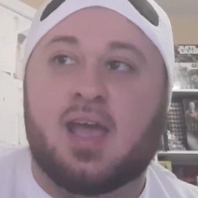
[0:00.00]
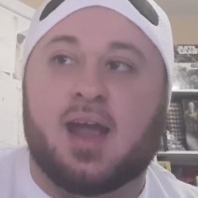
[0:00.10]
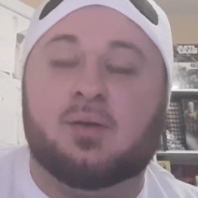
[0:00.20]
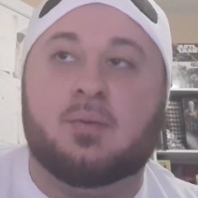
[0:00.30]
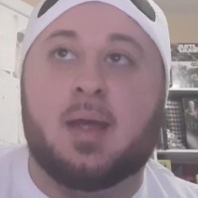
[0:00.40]

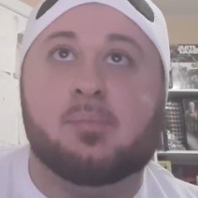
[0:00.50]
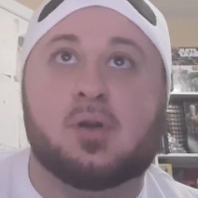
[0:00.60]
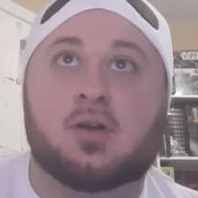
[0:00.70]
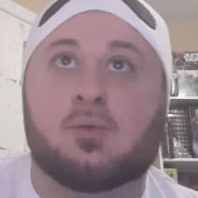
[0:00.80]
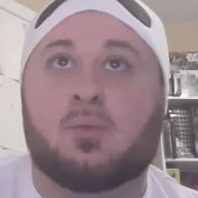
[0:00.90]
I
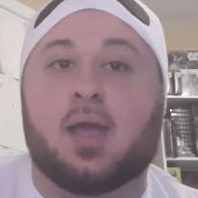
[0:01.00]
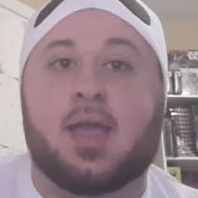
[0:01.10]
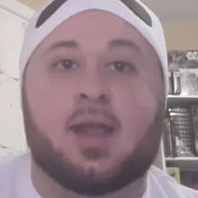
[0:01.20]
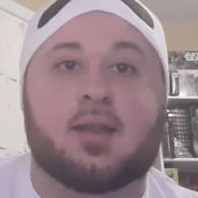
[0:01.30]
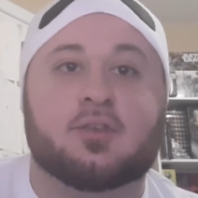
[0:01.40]
remember
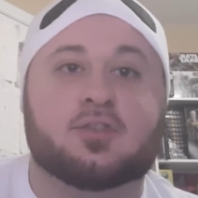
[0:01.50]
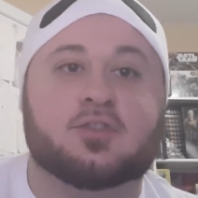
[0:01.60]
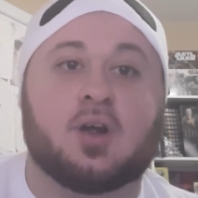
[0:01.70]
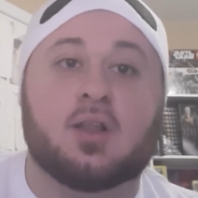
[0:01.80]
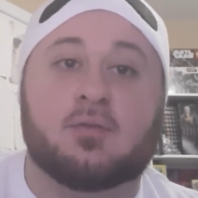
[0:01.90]
when
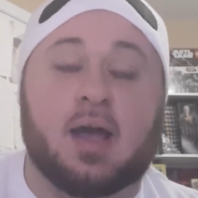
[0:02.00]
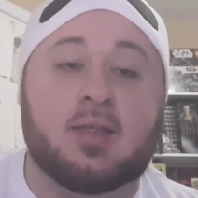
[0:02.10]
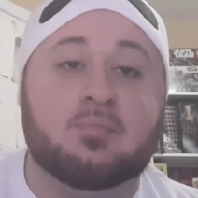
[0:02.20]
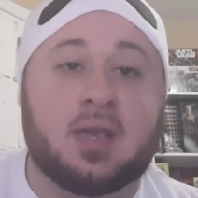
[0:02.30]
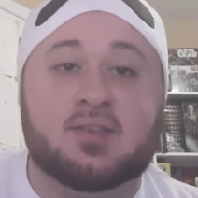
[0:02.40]
Scarlet
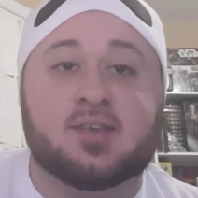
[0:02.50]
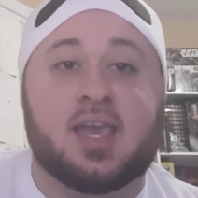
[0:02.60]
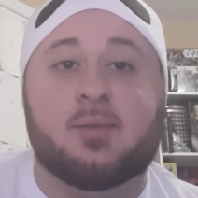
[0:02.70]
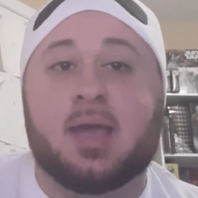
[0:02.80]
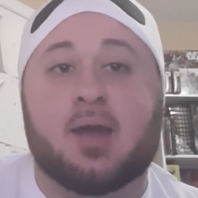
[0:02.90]
Violet base
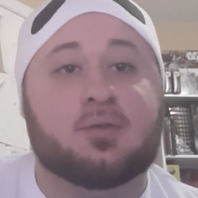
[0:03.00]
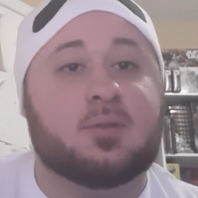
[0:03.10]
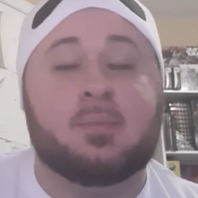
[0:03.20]
came out, the